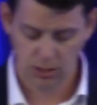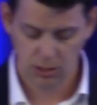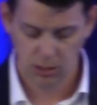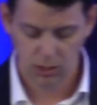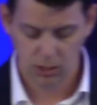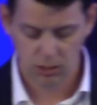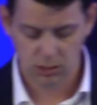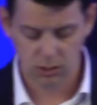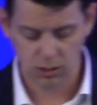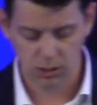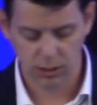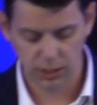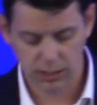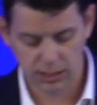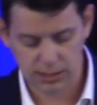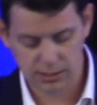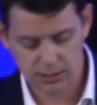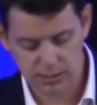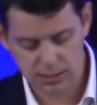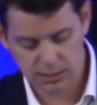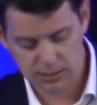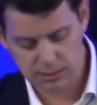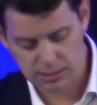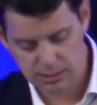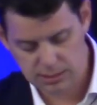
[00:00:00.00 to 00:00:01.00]
So the
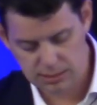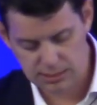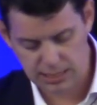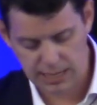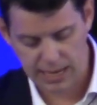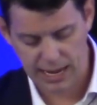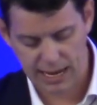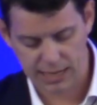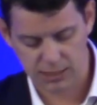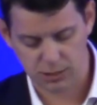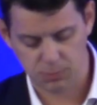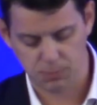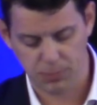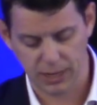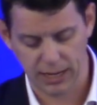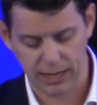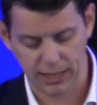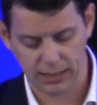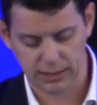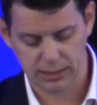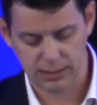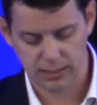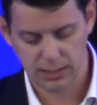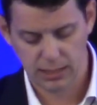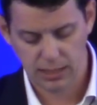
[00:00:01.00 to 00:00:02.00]
consistency
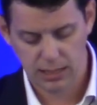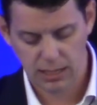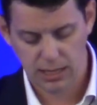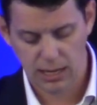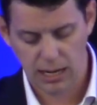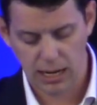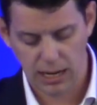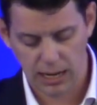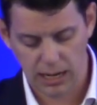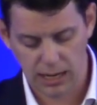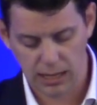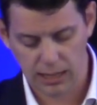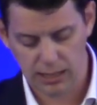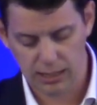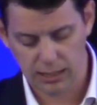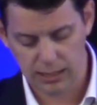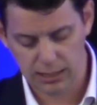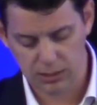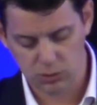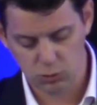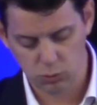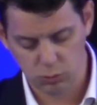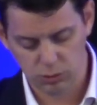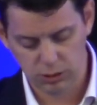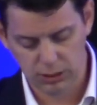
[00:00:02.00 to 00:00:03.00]
aspect
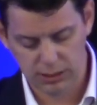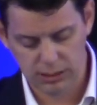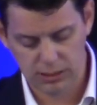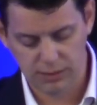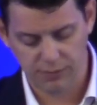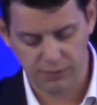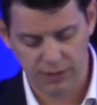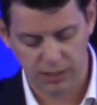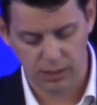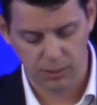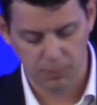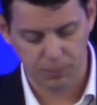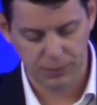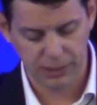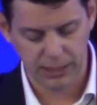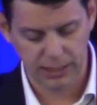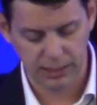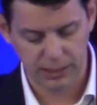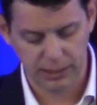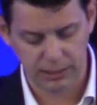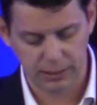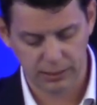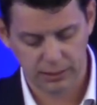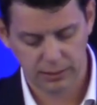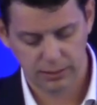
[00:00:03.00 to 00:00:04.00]
is really
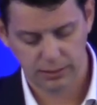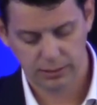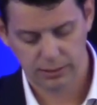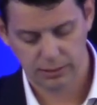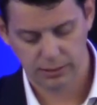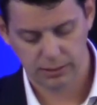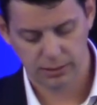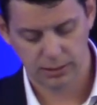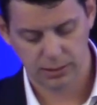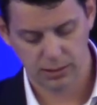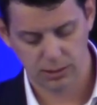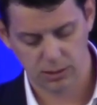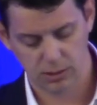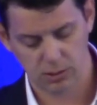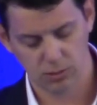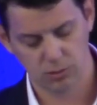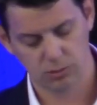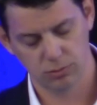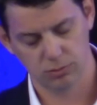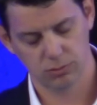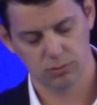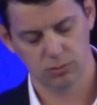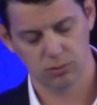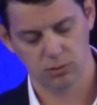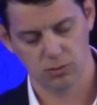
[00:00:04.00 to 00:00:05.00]
developing
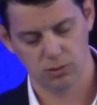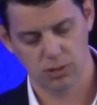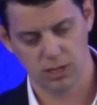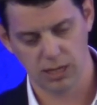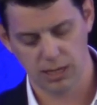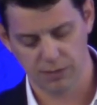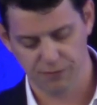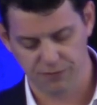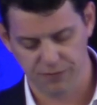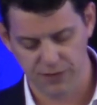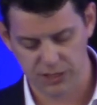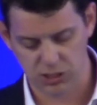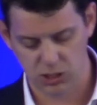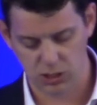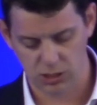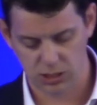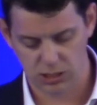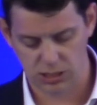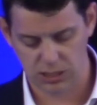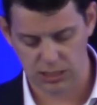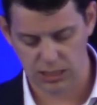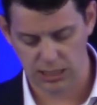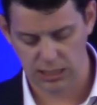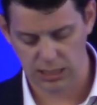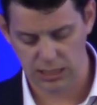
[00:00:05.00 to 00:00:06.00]
the
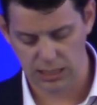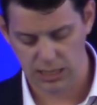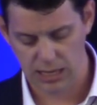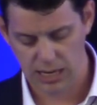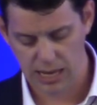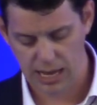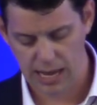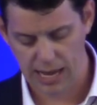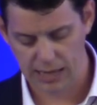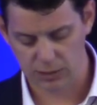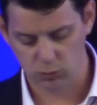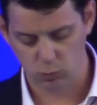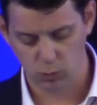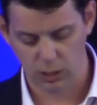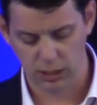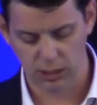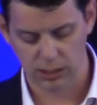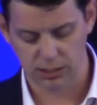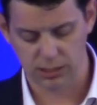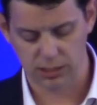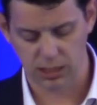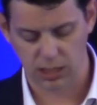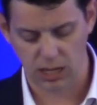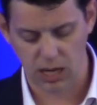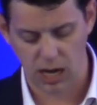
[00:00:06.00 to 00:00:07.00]
efficiency as well
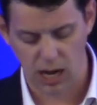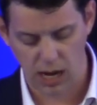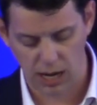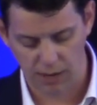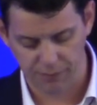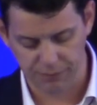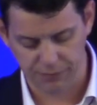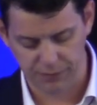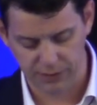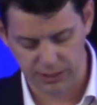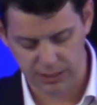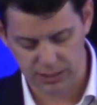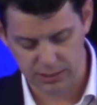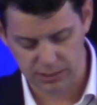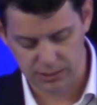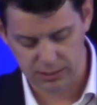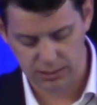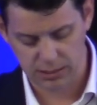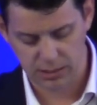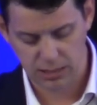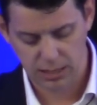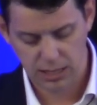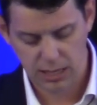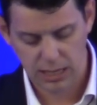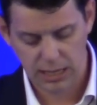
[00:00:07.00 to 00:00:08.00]
as the
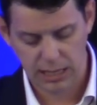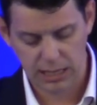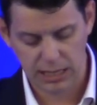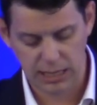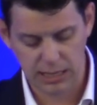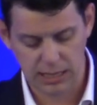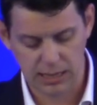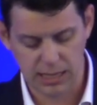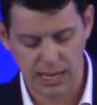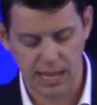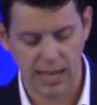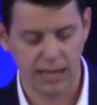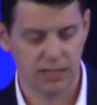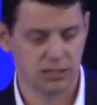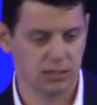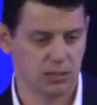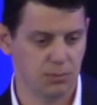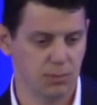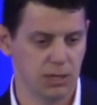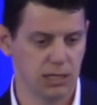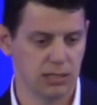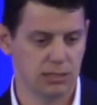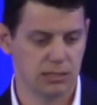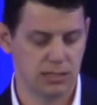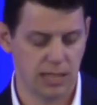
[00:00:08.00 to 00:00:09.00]
confidence in the
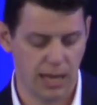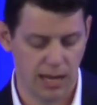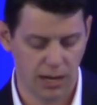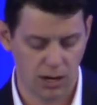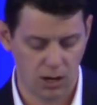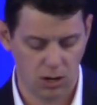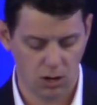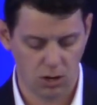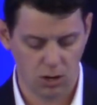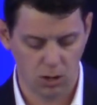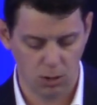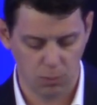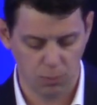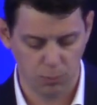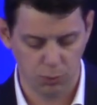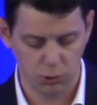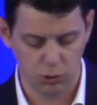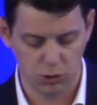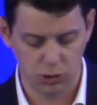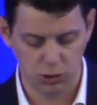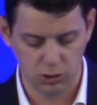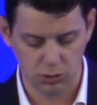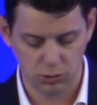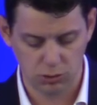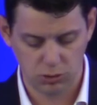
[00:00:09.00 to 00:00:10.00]
estimates that are
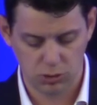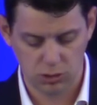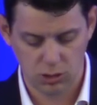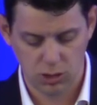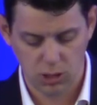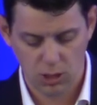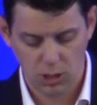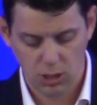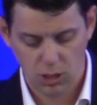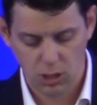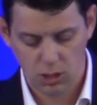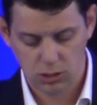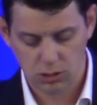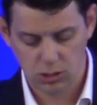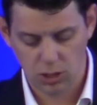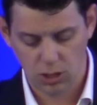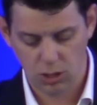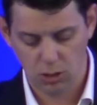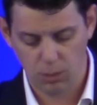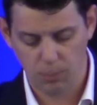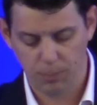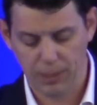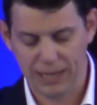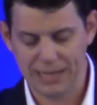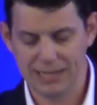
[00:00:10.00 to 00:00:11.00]
produced.
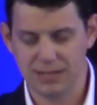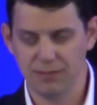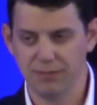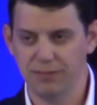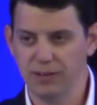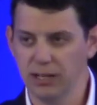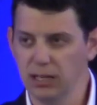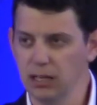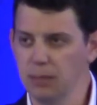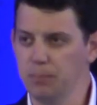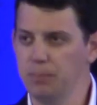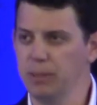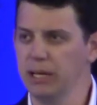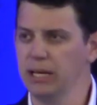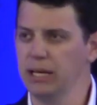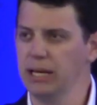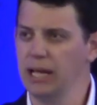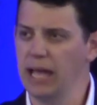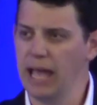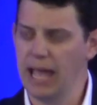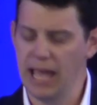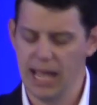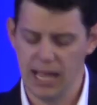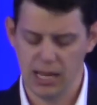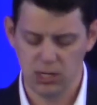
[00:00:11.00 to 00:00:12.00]
So by
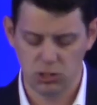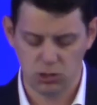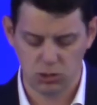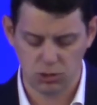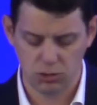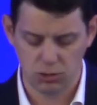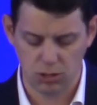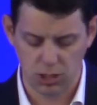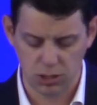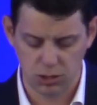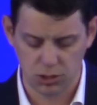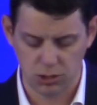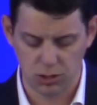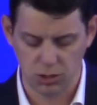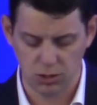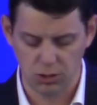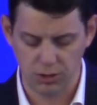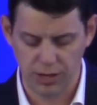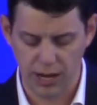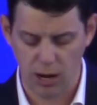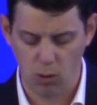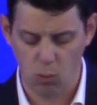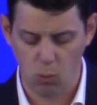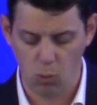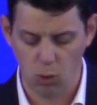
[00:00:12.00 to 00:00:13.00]
developing a structure
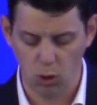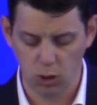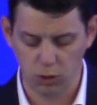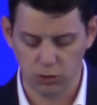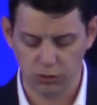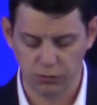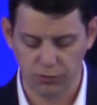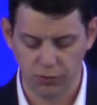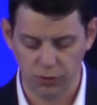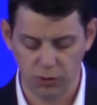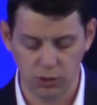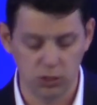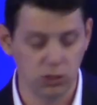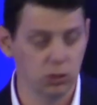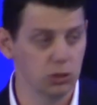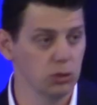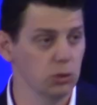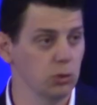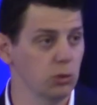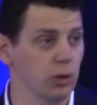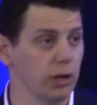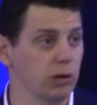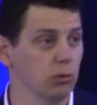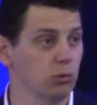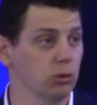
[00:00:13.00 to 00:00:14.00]
that works for
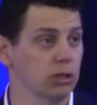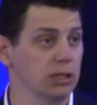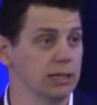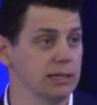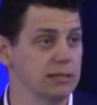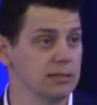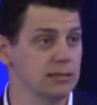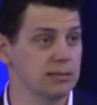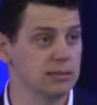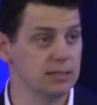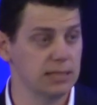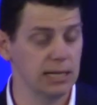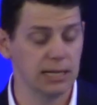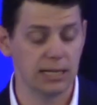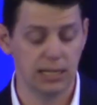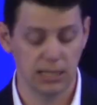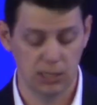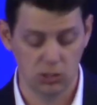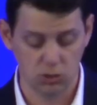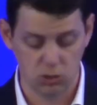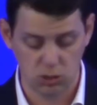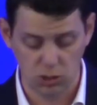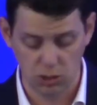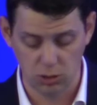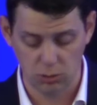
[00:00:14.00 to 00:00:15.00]
you and really
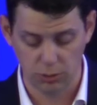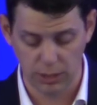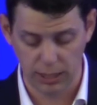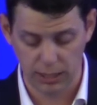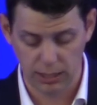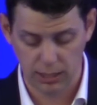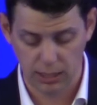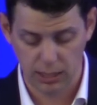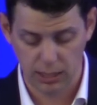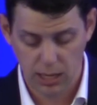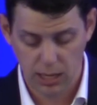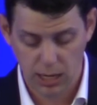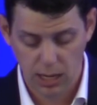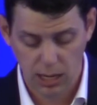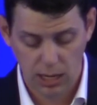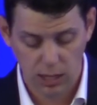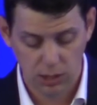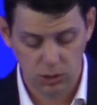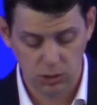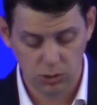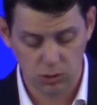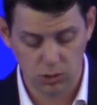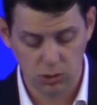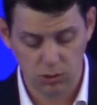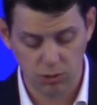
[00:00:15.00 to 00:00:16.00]
sticking to it,
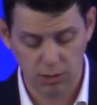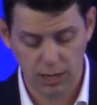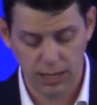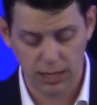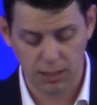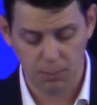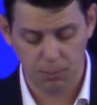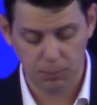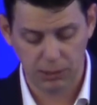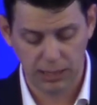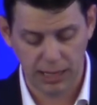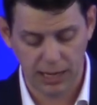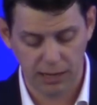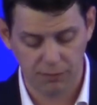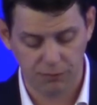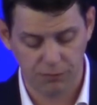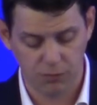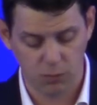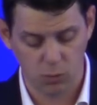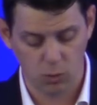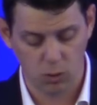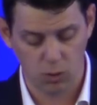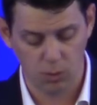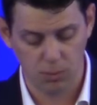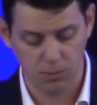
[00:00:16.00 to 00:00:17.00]
you create a
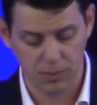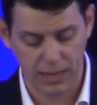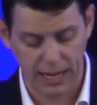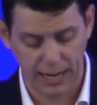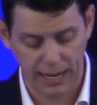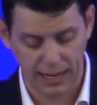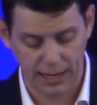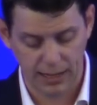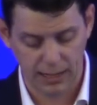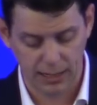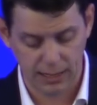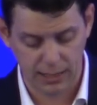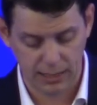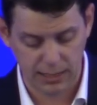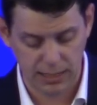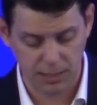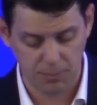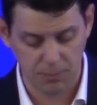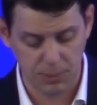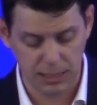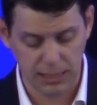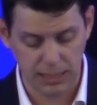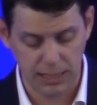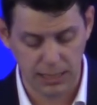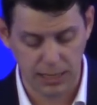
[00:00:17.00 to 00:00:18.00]
platform that
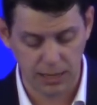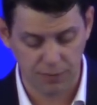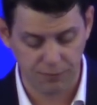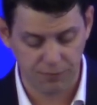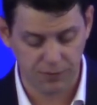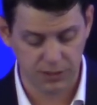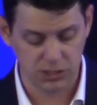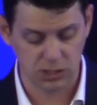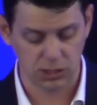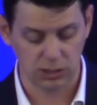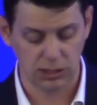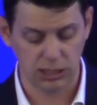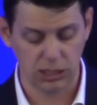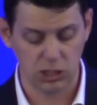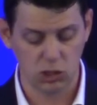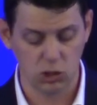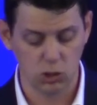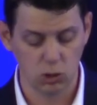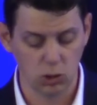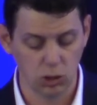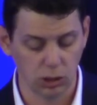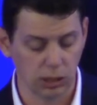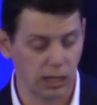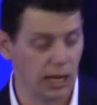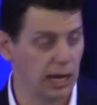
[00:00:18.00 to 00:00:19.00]
can be efficiently
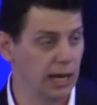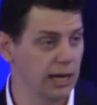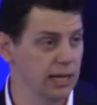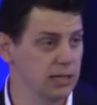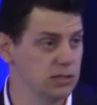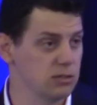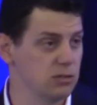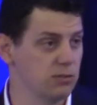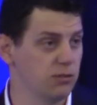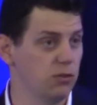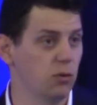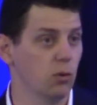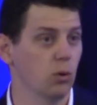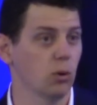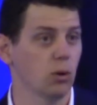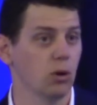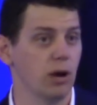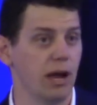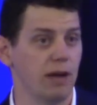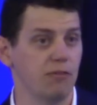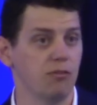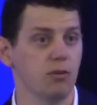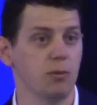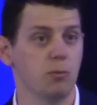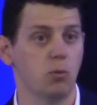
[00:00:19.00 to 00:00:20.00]
utilized for
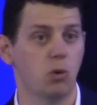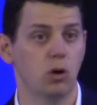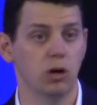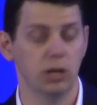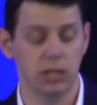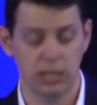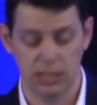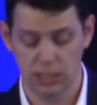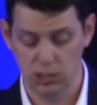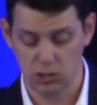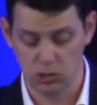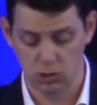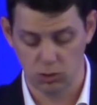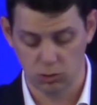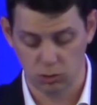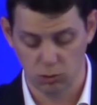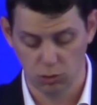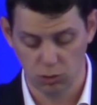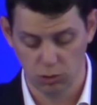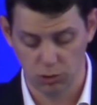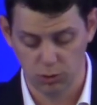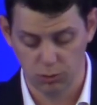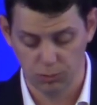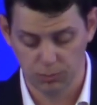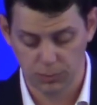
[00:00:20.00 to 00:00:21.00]
everyone in your
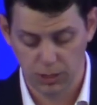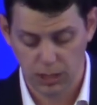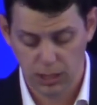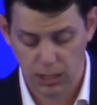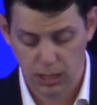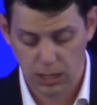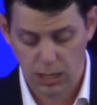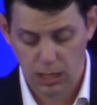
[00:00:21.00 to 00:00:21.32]
group.